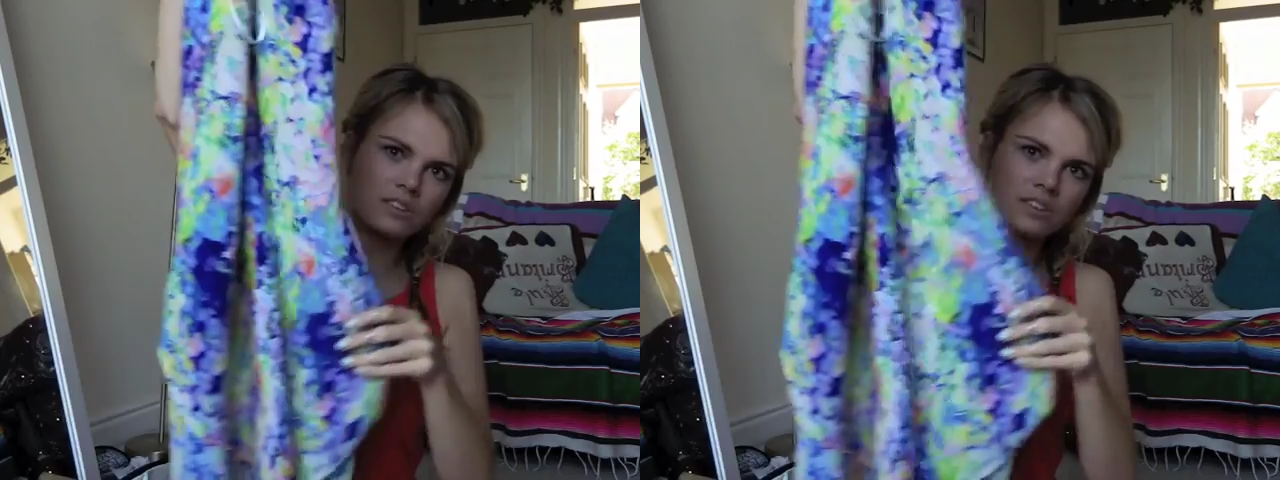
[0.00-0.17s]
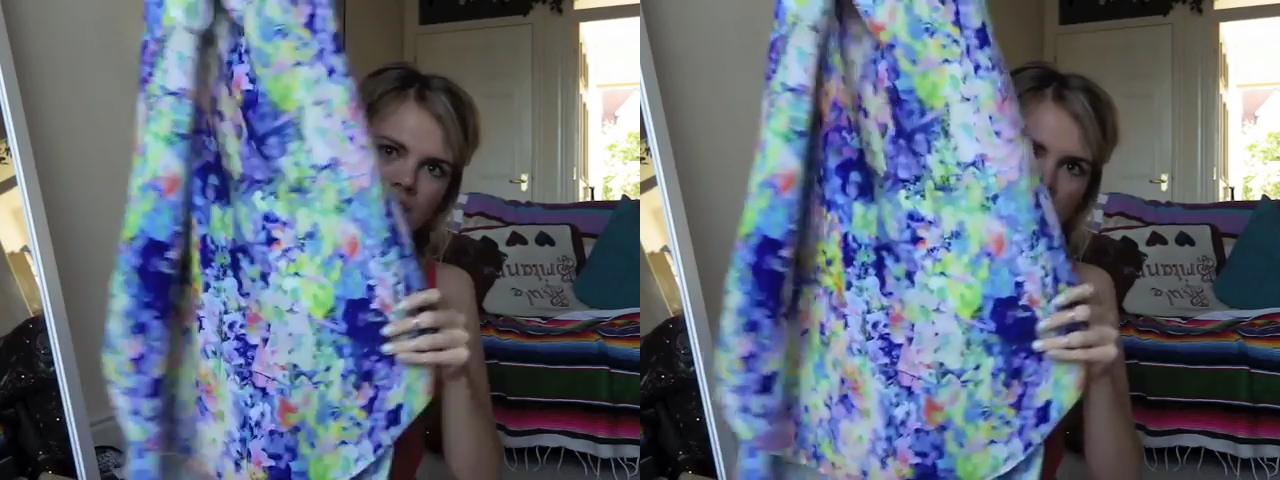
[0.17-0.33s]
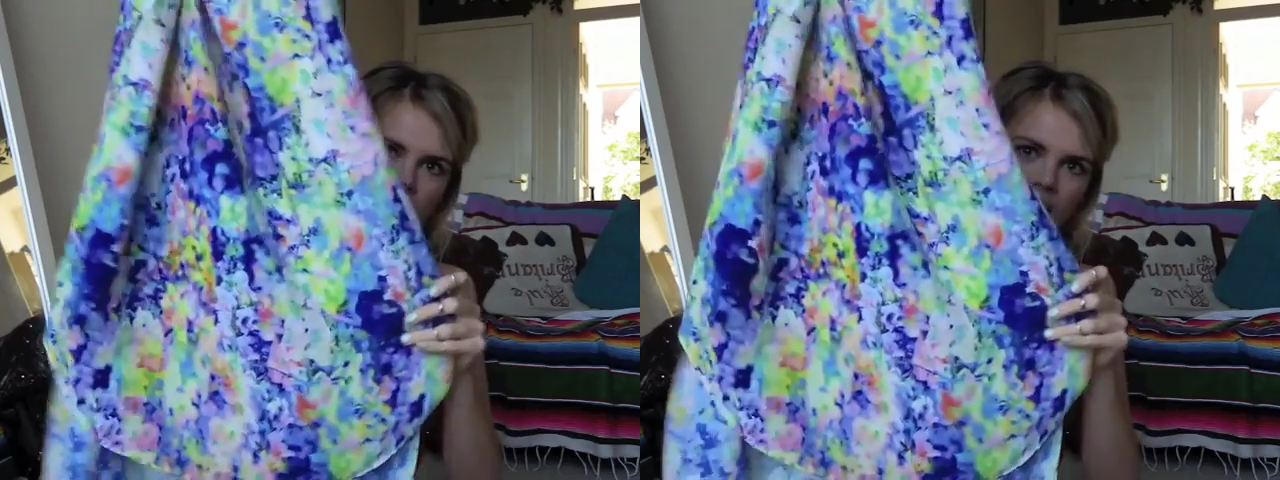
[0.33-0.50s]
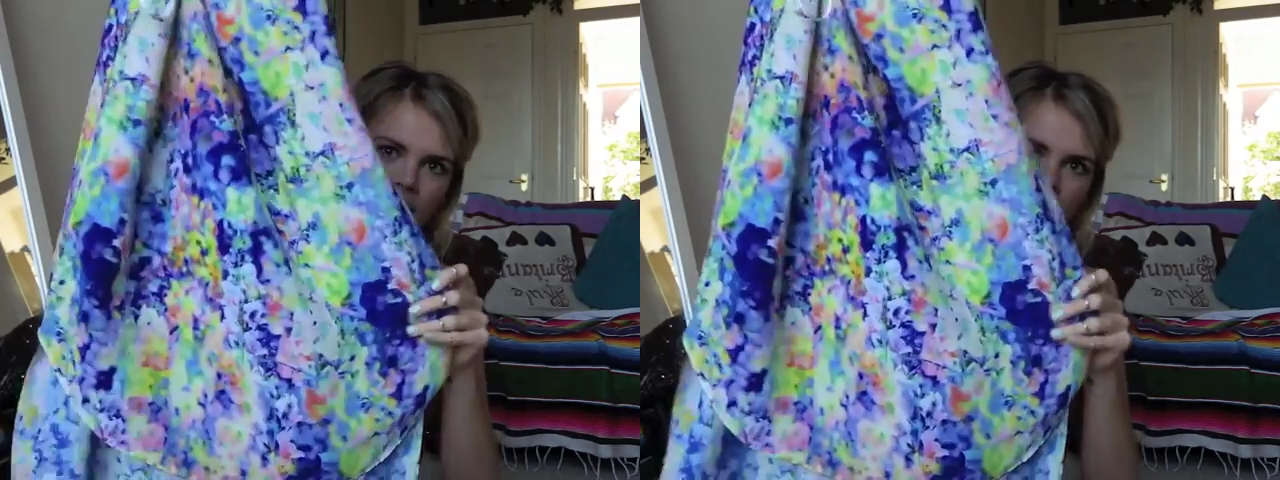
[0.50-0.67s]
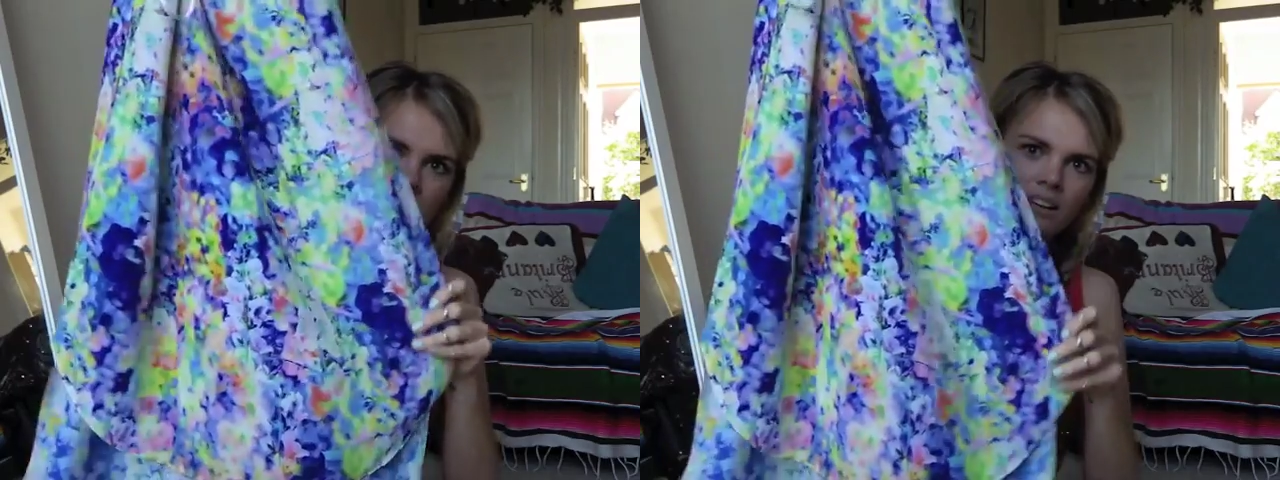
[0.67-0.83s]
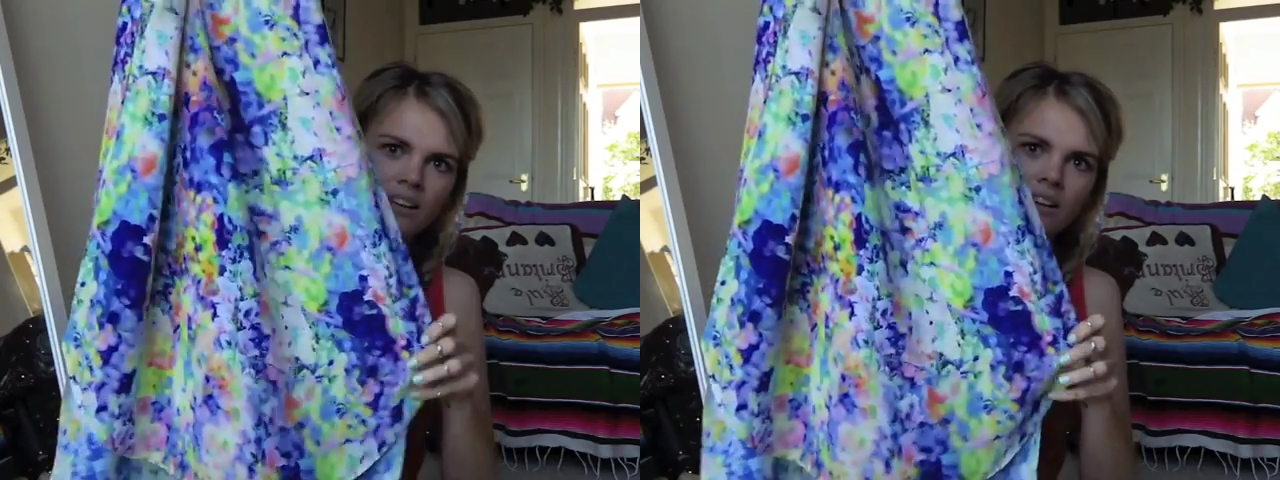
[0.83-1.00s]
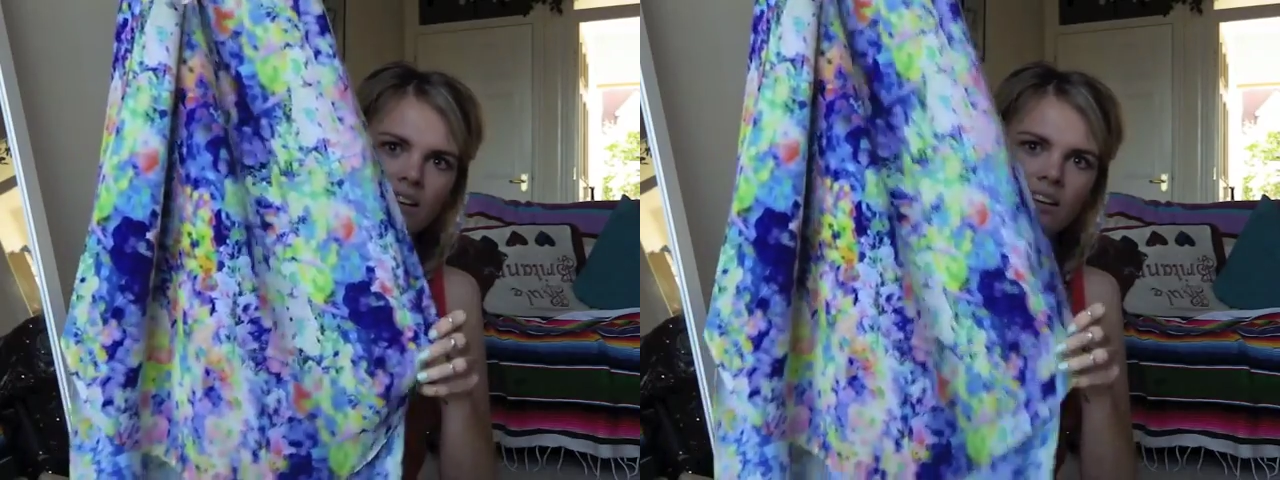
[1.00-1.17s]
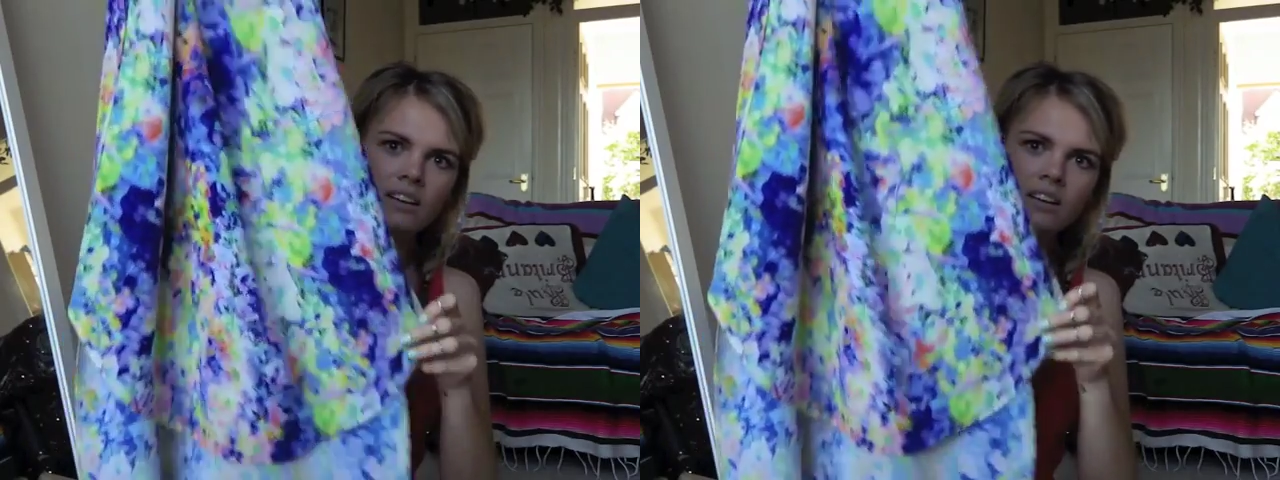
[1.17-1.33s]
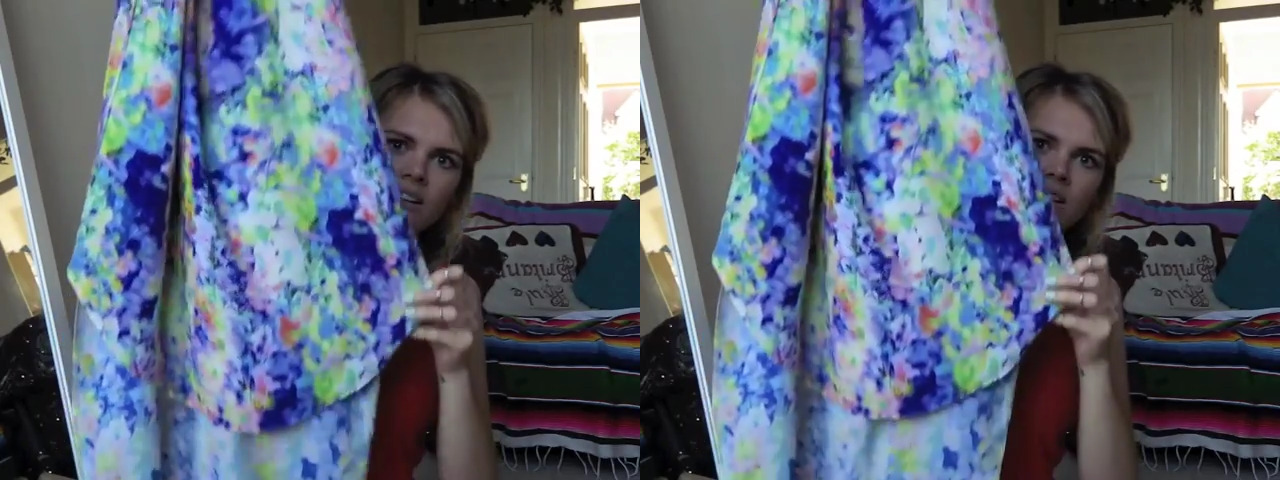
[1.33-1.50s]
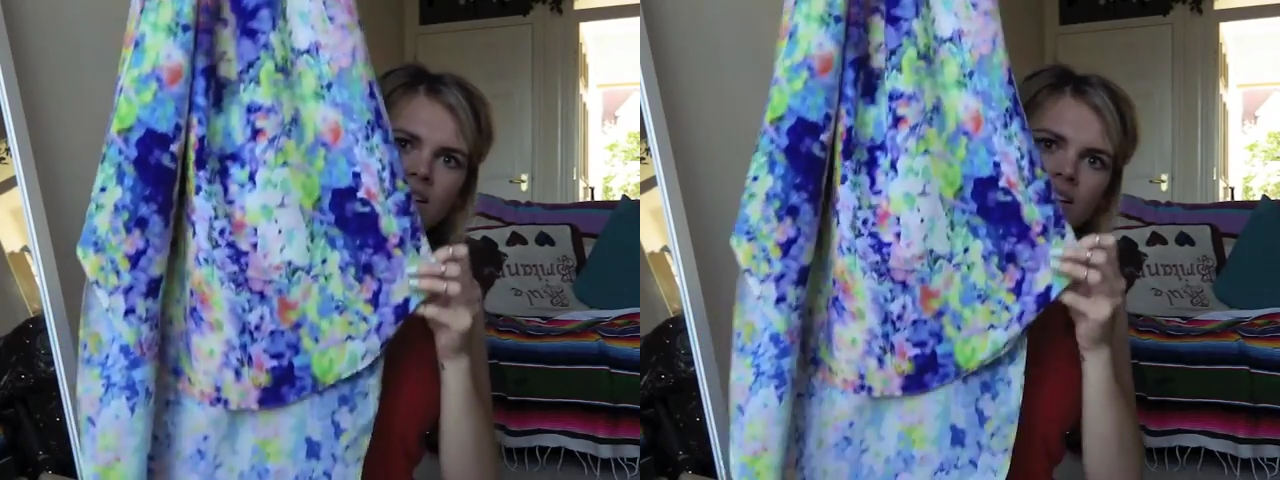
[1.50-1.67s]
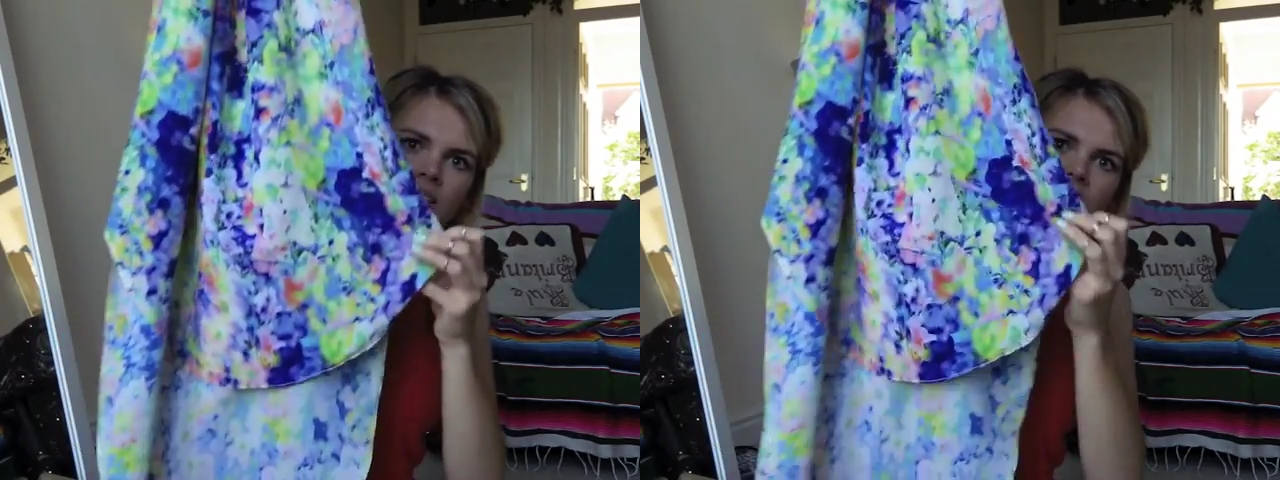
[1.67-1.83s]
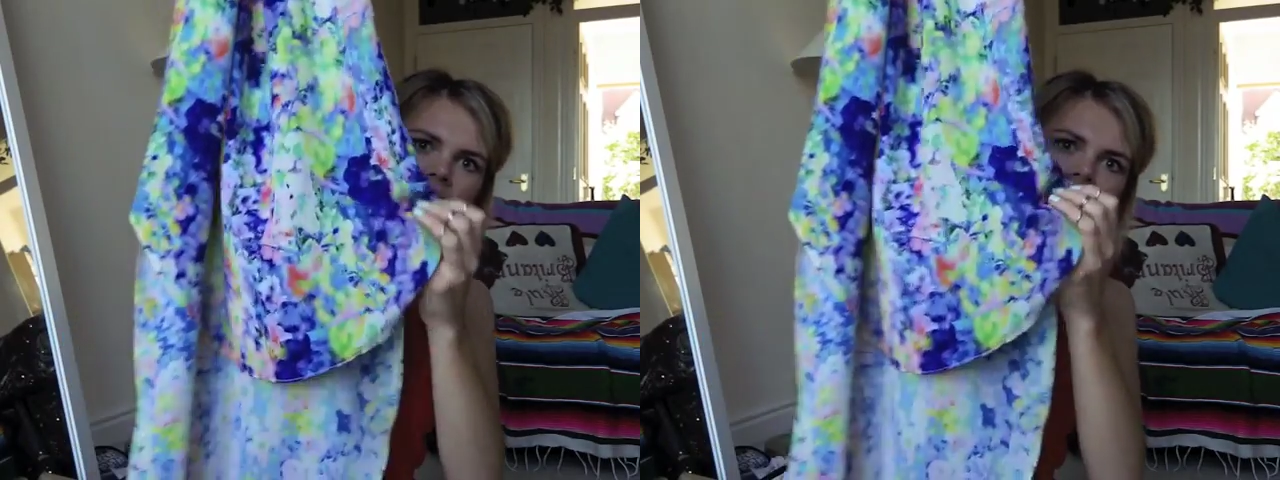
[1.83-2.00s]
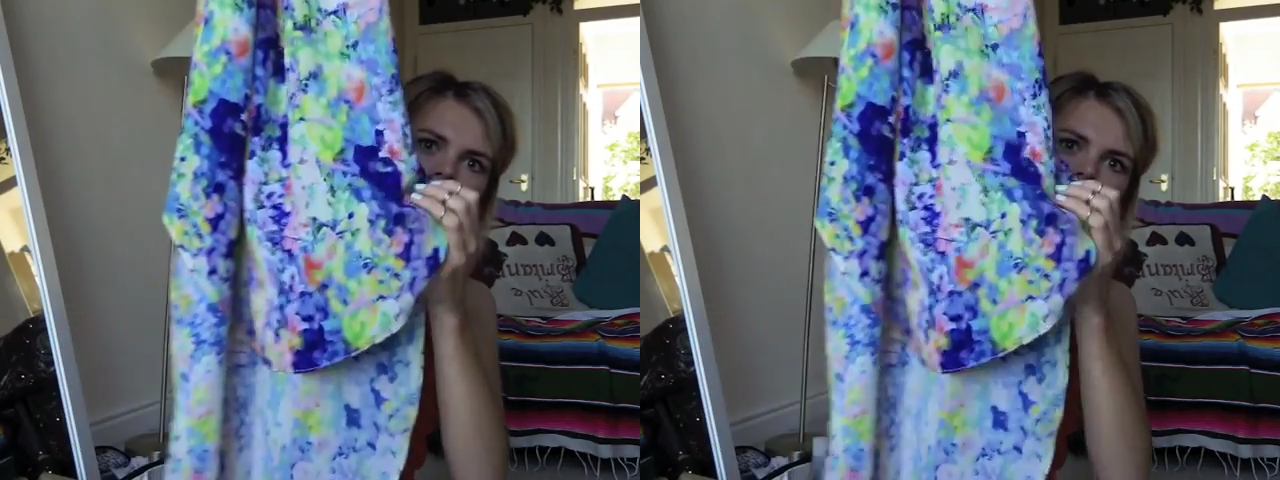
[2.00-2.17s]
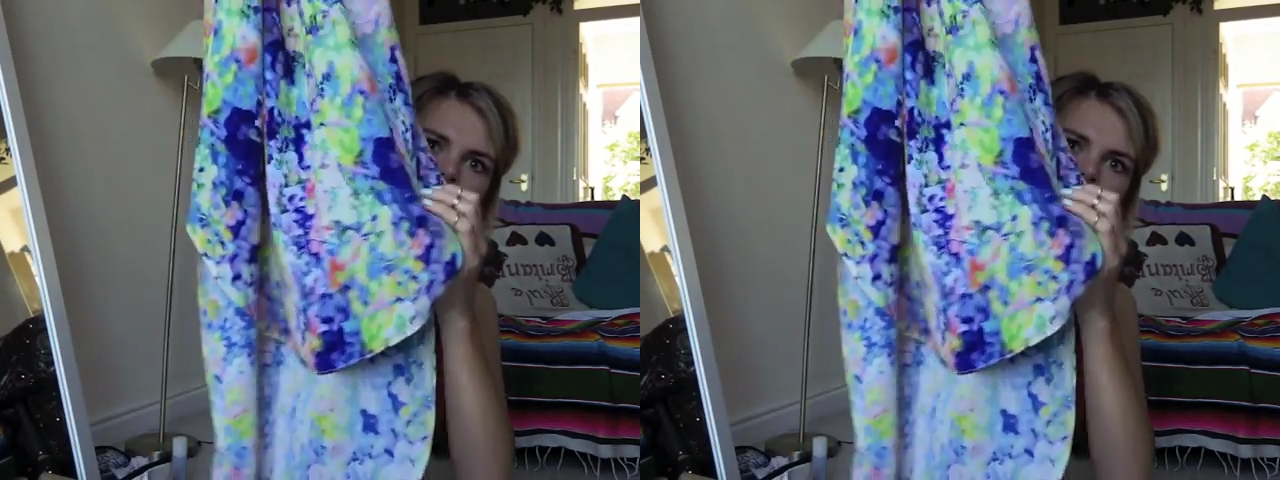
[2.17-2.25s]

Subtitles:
you can see here. So